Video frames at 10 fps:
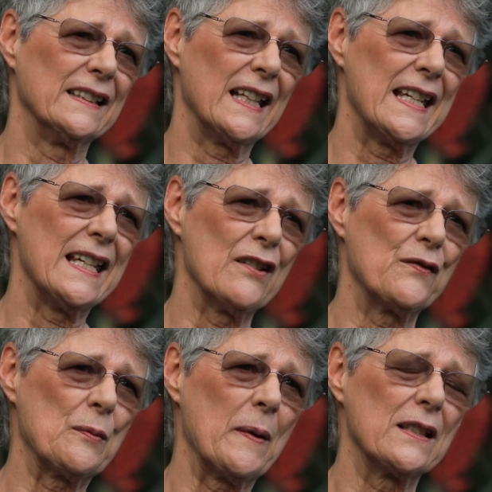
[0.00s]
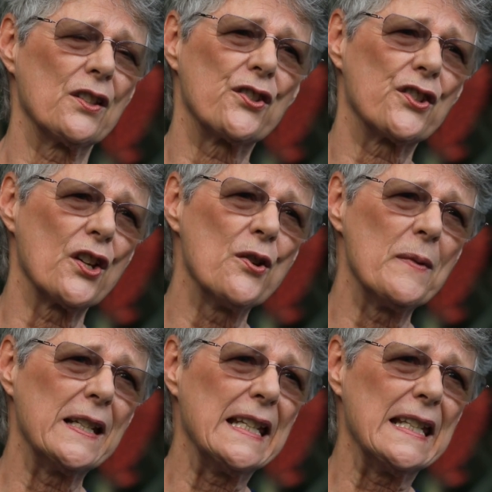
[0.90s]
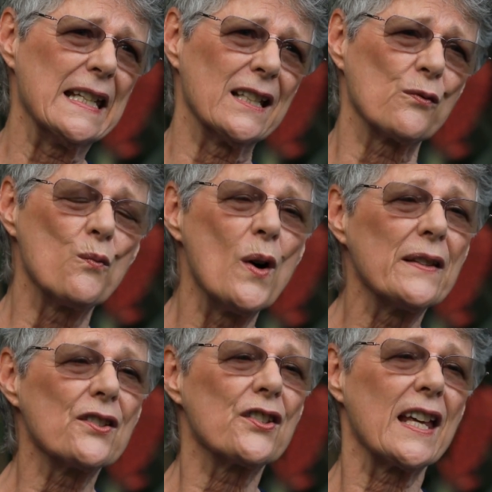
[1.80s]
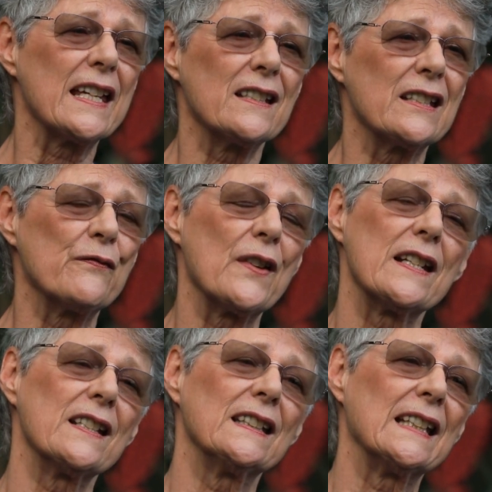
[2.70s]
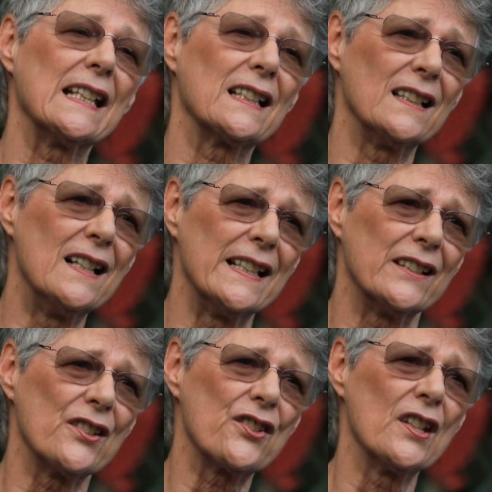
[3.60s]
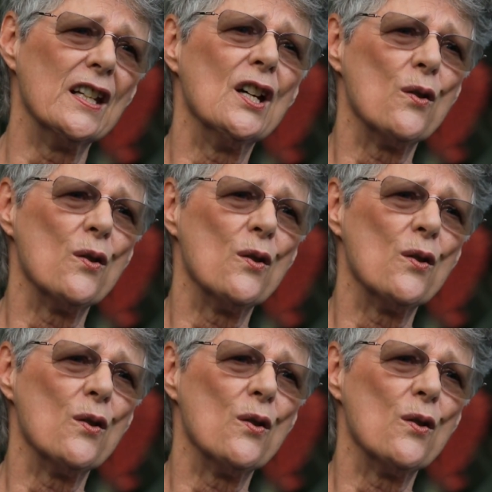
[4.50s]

they have spent so many years, once they had defended their clients,